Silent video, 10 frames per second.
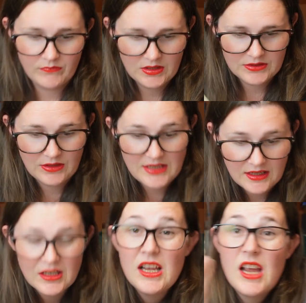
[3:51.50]
So
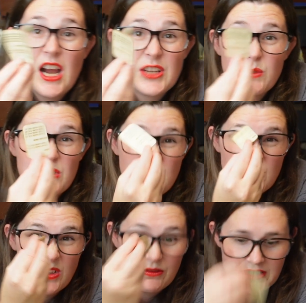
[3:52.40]
yeah, I just want to use
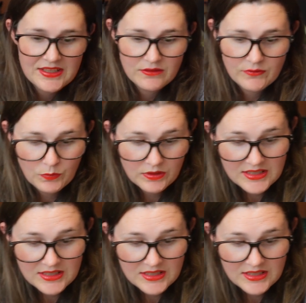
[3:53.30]
all the rest of the wooden